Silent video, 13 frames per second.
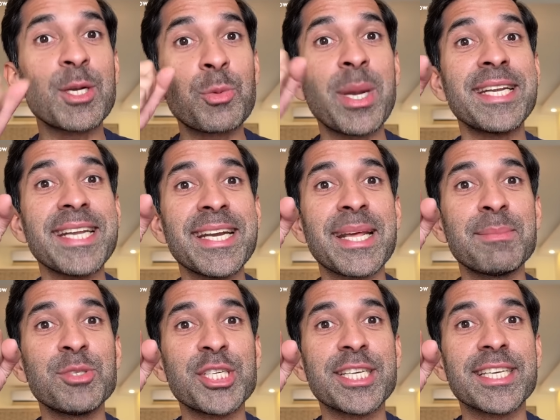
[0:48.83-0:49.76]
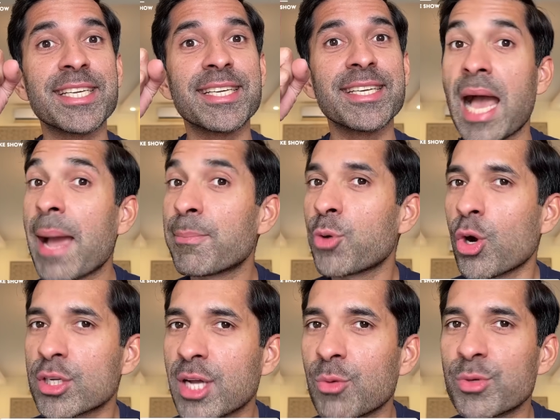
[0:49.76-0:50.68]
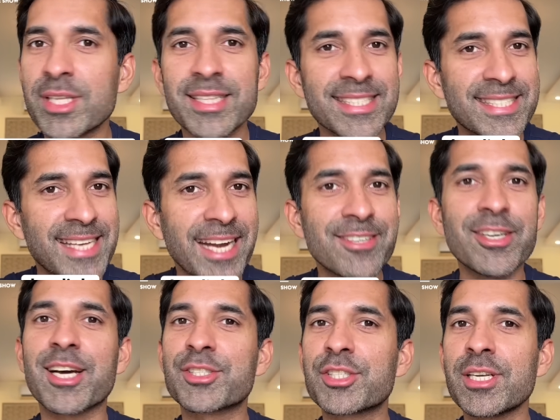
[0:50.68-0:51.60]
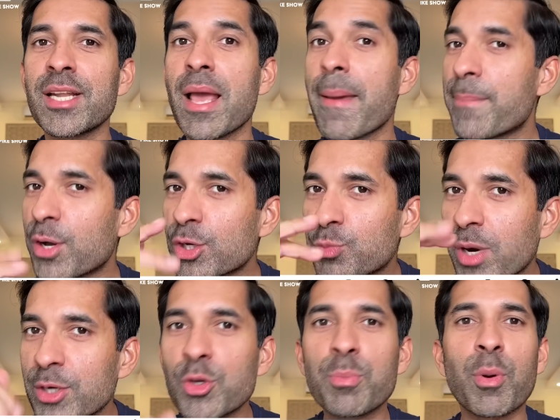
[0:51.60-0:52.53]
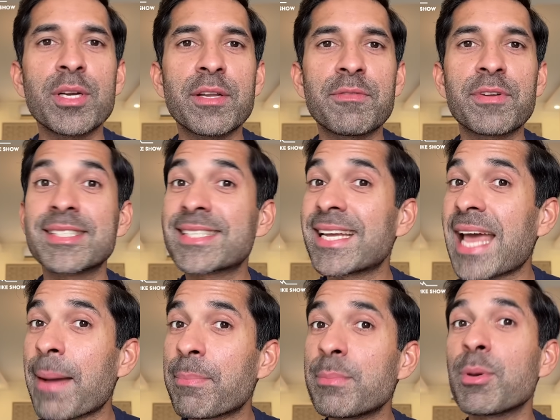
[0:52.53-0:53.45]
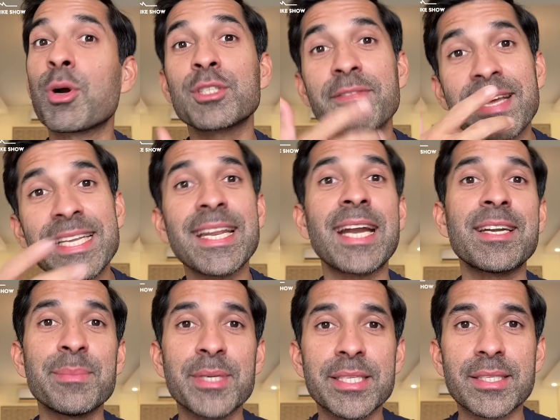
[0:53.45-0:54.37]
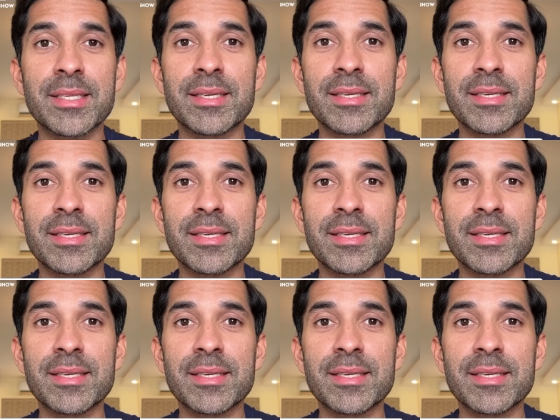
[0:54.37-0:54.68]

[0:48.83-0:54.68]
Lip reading: 28 mg. I'm not counting the slight reduction because 1-2 point difference can happen because of any random reason.